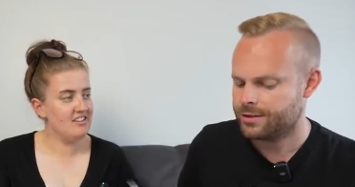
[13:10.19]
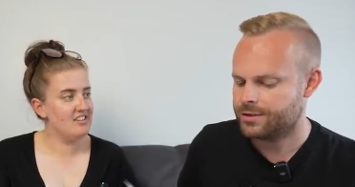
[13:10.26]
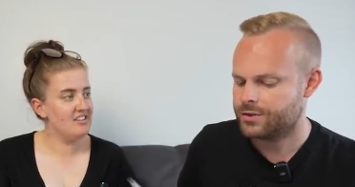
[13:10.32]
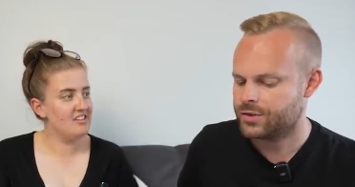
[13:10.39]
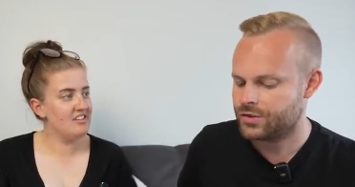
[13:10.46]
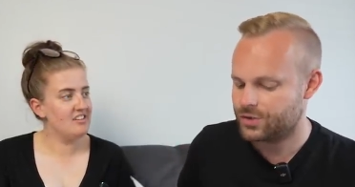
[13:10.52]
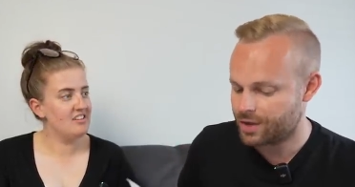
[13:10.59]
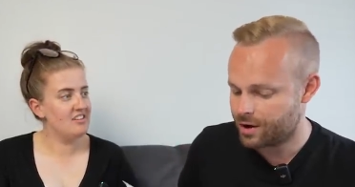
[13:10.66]

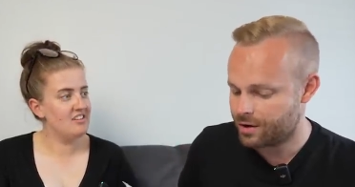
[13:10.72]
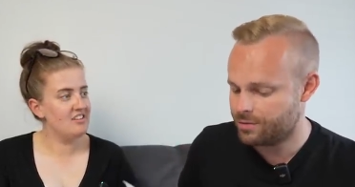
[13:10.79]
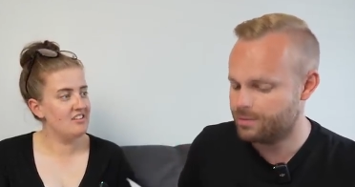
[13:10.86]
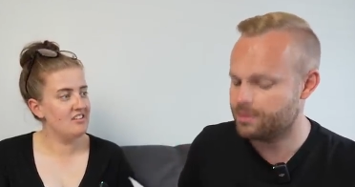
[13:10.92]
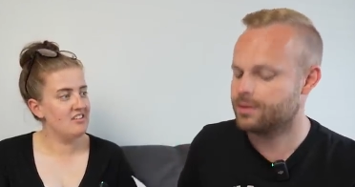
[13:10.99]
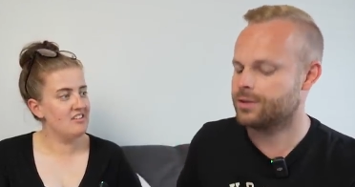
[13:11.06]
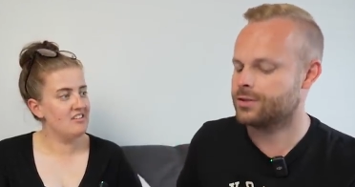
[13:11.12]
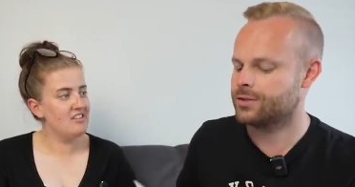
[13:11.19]

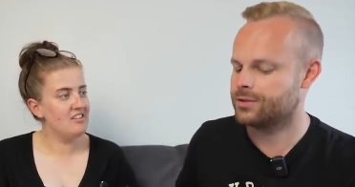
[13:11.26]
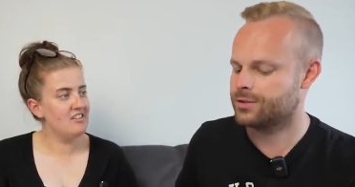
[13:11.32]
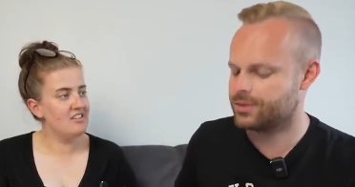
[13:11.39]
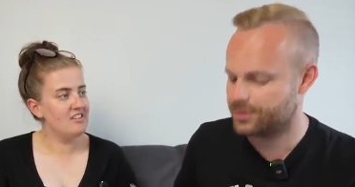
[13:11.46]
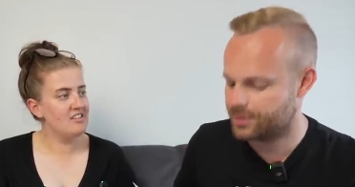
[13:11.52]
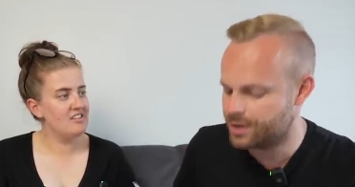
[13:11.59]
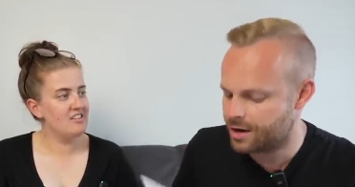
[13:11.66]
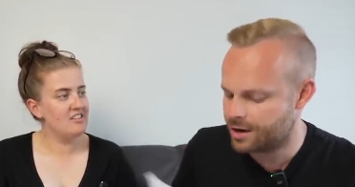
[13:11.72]
Speaker 1: So
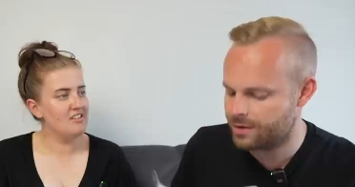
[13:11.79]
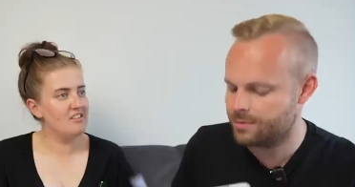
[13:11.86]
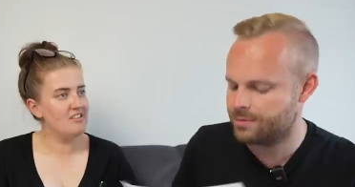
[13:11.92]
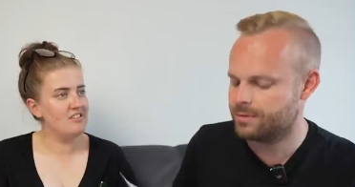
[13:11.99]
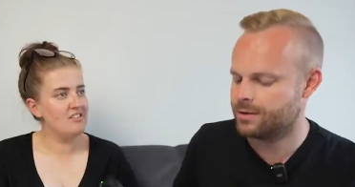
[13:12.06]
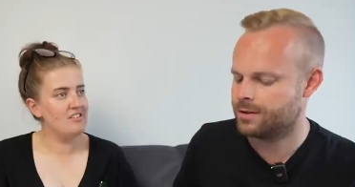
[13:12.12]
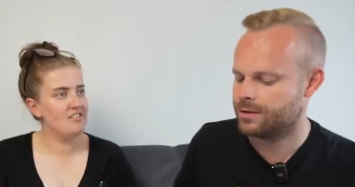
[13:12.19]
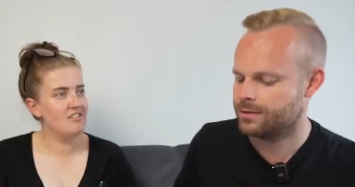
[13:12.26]

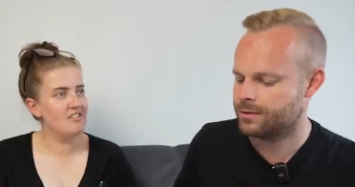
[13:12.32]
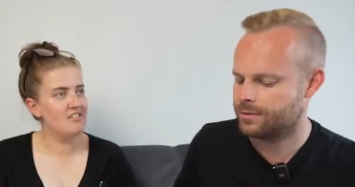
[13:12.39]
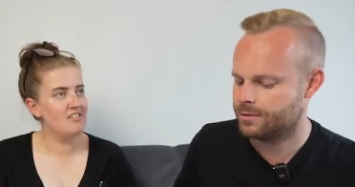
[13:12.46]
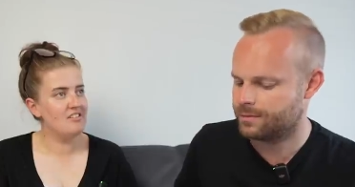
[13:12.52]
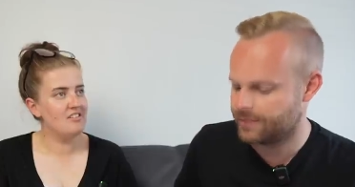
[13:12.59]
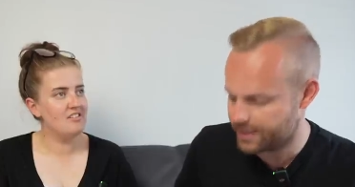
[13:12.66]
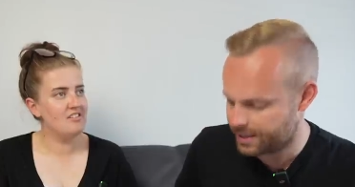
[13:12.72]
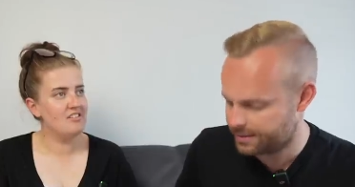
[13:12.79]
snow
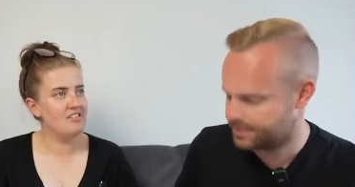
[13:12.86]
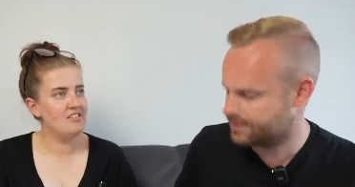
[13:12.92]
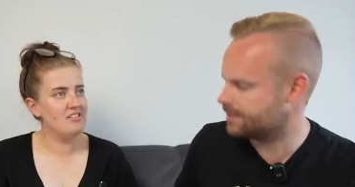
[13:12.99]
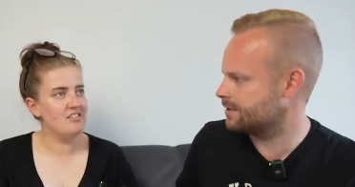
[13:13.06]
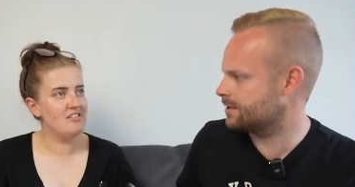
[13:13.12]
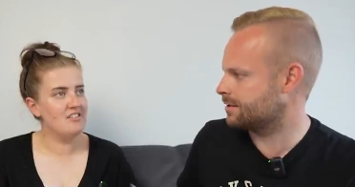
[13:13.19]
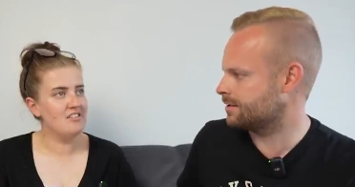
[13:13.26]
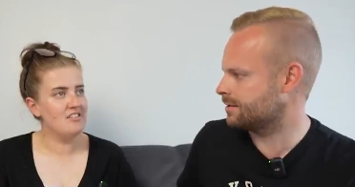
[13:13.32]

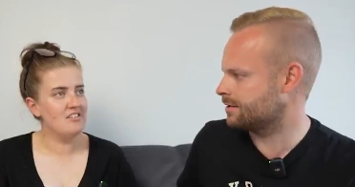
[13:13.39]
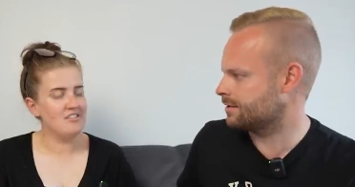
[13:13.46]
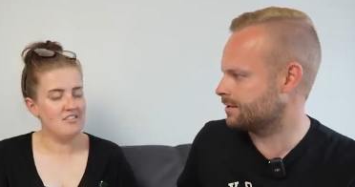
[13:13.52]
vits.